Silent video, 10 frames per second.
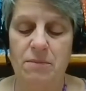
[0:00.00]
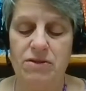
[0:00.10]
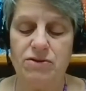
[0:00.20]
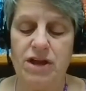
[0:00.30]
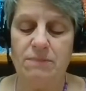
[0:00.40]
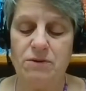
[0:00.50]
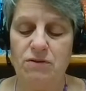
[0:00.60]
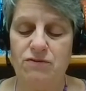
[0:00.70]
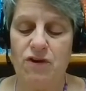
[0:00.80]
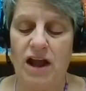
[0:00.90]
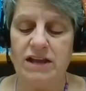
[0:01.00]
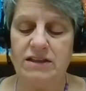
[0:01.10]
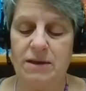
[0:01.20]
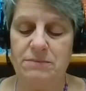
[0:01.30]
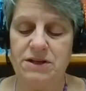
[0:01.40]
Mother kept on frying
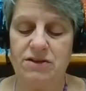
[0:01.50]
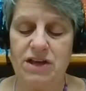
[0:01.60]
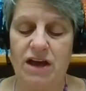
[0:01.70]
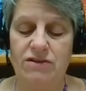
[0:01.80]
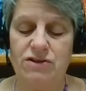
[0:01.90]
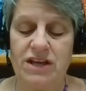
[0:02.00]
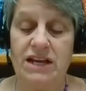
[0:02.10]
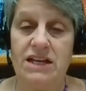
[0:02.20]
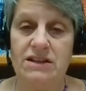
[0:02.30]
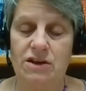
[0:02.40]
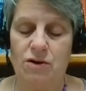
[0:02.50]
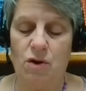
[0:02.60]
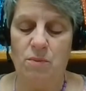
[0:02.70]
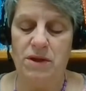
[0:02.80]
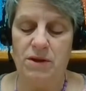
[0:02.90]
them till the others had eaten their
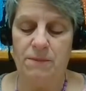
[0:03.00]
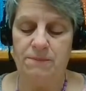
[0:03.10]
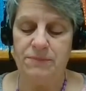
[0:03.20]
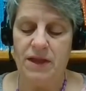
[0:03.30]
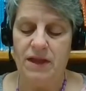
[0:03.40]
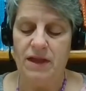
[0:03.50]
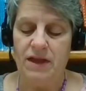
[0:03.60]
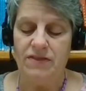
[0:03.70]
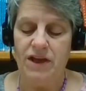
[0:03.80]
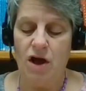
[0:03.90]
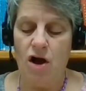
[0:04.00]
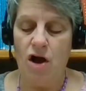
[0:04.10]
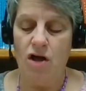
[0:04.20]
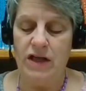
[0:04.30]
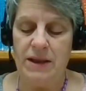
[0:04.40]
oatmeal. They
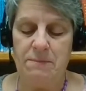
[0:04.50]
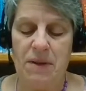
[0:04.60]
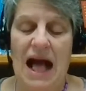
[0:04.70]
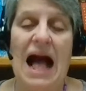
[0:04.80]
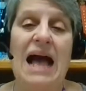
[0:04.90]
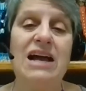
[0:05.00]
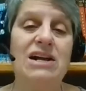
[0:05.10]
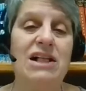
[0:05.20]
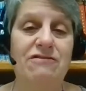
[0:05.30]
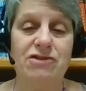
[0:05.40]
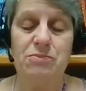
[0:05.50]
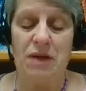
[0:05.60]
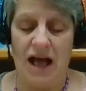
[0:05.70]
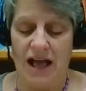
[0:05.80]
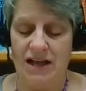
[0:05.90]
all ate pile after
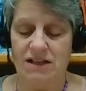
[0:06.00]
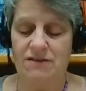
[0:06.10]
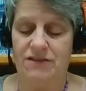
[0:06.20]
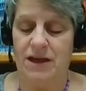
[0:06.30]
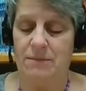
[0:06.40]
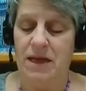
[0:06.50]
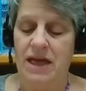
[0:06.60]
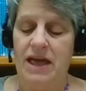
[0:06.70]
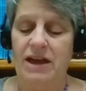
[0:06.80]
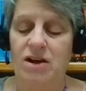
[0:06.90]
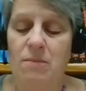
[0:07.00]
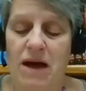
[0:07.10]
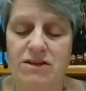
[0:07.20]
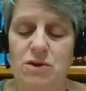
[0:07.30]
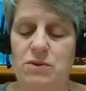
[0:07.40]
pile of them, and
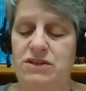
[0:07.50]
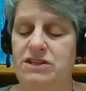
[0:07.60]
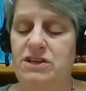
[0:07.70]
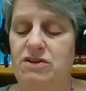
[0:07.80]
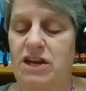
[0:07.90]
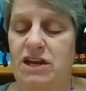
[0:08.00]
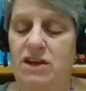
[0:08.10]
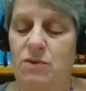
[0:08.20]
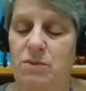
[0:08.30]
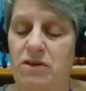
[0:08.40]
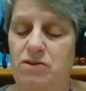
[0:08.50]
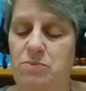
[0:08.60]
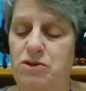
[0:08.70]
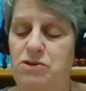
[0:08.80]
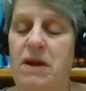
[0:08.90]
Almanzo was still eating when Mother
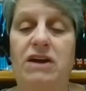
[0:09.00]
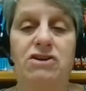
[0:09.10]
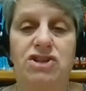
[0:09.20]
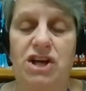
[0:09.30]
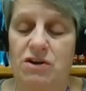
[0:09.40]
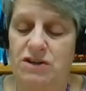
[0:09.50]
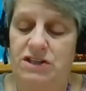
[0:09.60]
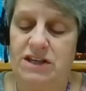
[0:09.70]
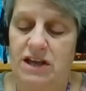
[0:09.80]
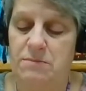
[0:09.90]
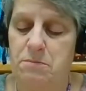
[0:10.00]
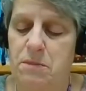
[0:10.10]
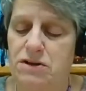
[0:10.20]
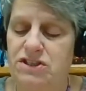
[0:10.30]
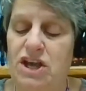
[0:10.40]
pushed back her chair and said,
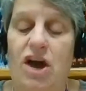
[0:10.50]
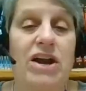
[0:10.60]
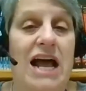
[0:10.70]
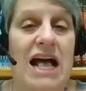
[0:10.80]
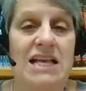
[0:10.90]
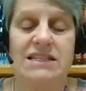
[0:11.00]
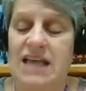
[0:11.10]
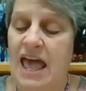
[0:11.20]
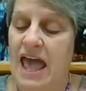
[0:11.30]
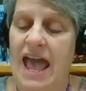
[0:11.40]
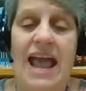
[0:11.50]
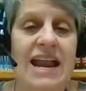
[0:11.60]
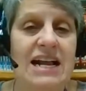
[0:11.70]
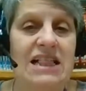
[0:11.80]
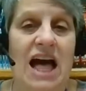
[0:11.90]
Mercy on us!
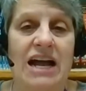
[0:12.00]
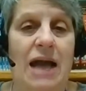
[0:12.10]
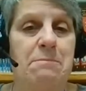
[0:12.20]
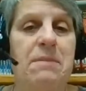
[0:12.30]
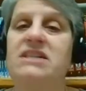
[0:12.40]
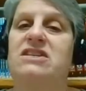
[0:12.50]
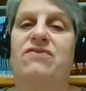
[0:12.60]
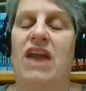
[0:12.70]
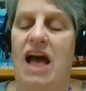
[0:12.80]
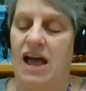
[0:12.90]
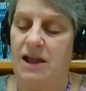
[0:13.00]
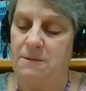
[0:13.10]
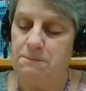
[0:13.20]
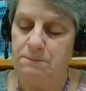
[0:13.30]
Eight o'clock, I must fly.